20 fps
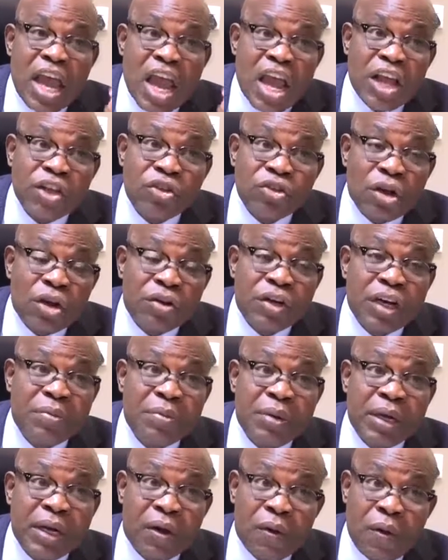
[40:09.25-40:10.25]
800
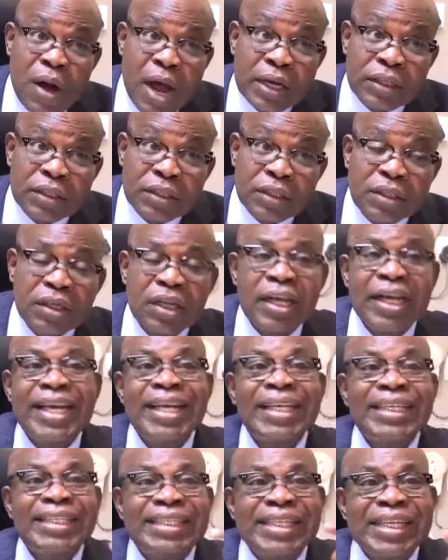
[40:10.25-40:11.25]
megawatts,
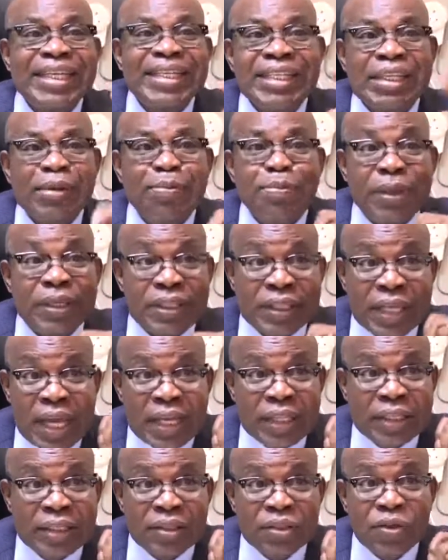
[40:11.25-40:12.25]

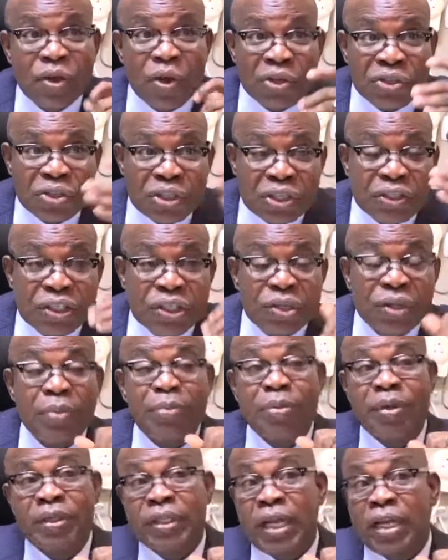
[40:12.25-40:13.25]
60% or
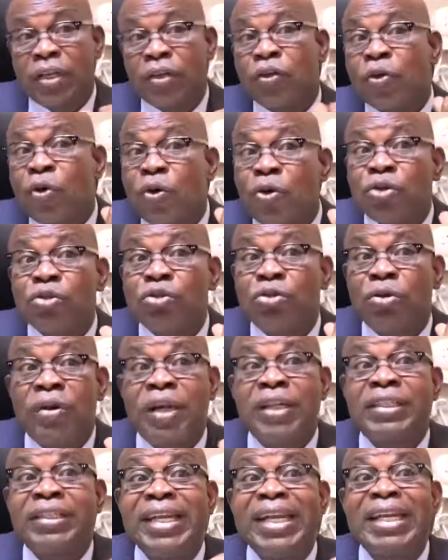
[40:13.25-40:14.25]
63% goes to
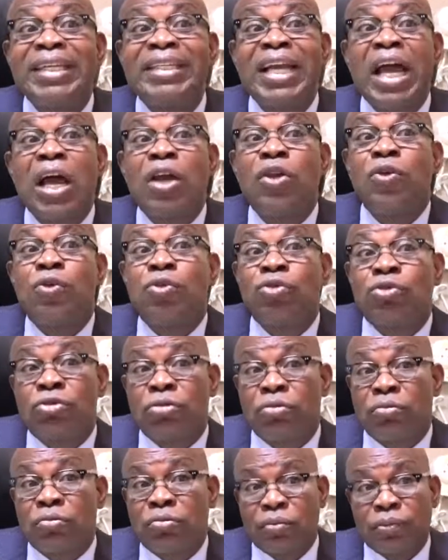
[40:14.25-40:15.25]
residential use.